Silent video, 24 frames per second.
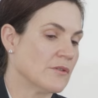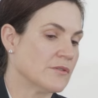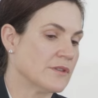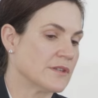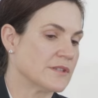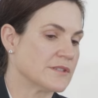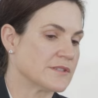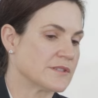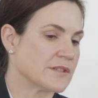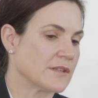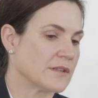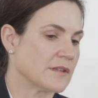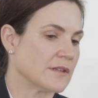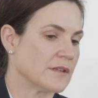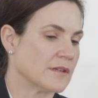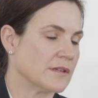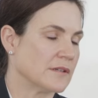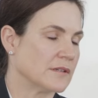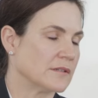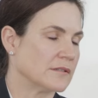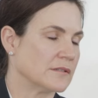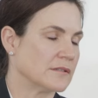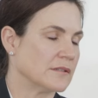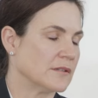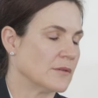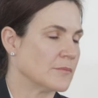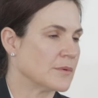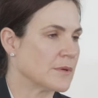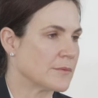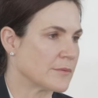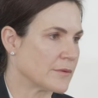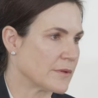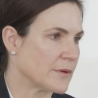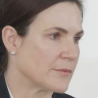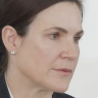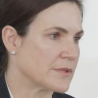owe this to the you know
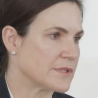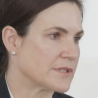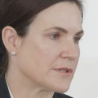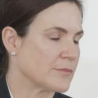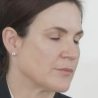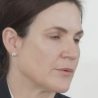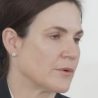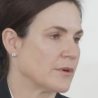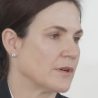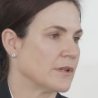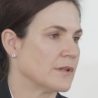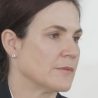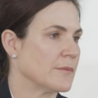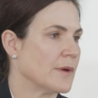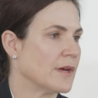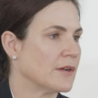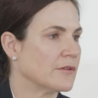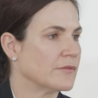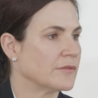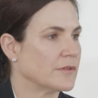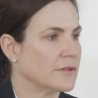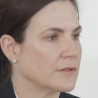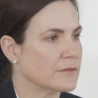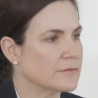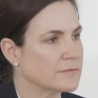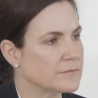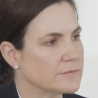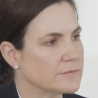people that we support on the battlefield